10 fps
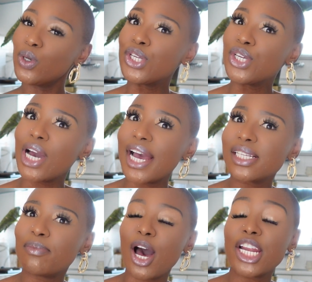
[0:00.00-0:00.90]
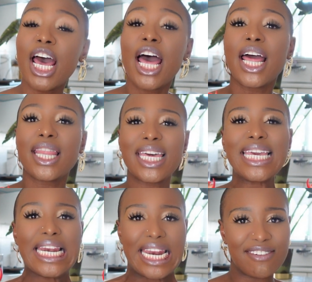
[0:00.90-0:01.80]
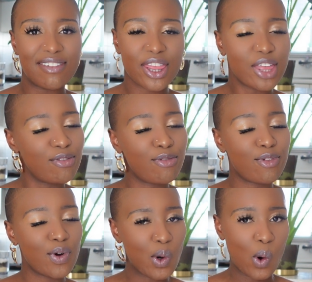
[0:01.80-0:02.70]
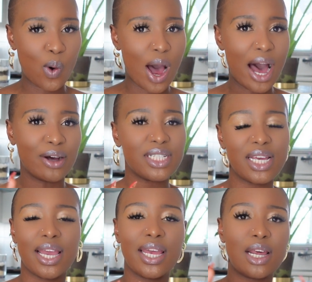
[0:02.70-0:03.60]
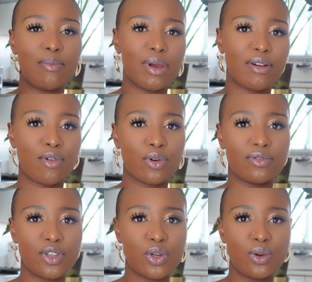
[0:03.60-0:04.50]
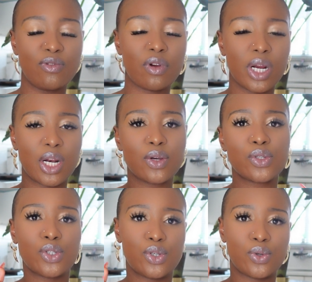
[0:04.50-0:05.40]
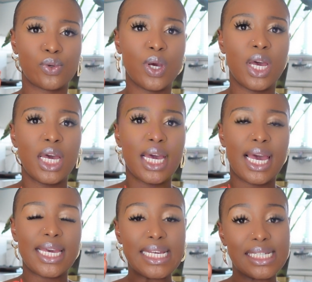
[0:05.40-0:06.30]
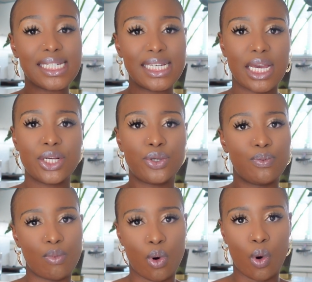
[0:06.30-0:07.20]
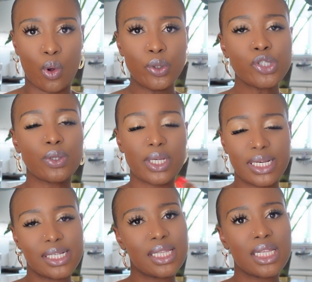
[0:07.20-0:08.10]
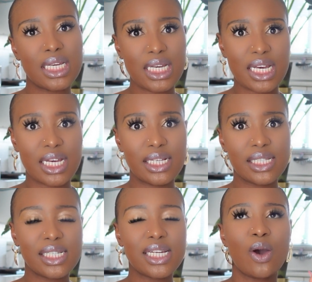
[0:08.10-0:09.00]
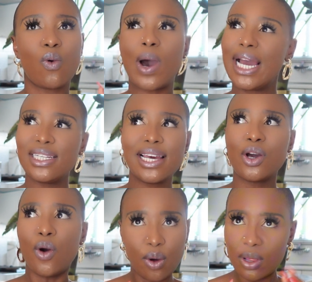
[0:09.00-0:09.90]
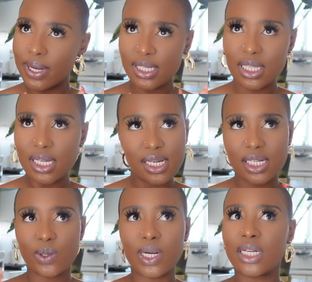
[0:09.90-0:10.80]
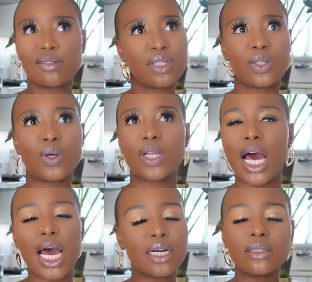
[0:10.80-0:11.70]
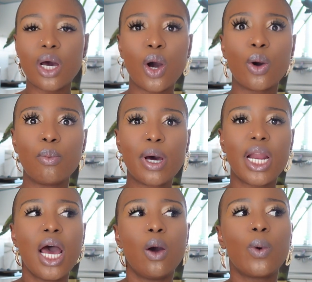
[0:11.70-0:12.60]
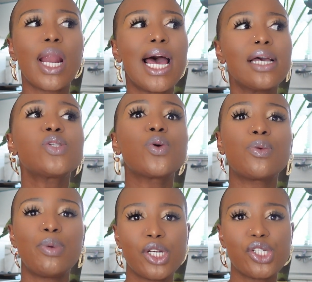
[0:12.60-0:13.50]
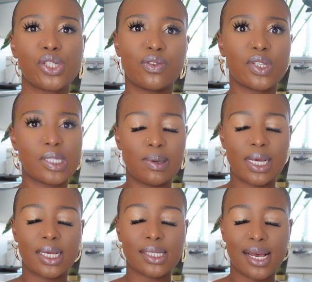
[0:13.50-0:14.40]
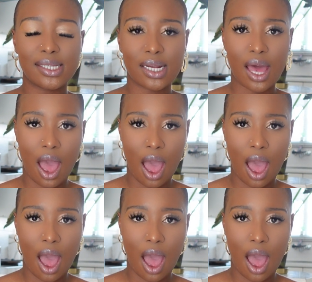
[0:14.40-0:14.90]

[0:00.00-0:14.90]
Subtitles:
to you guys about the 11th floor out in Bedfordview, very close to Eastgate Mall. So it is in the east. Why did I go all the way to the east when I live in the north? I don't know, but when I saw the pictures of this place, I was like,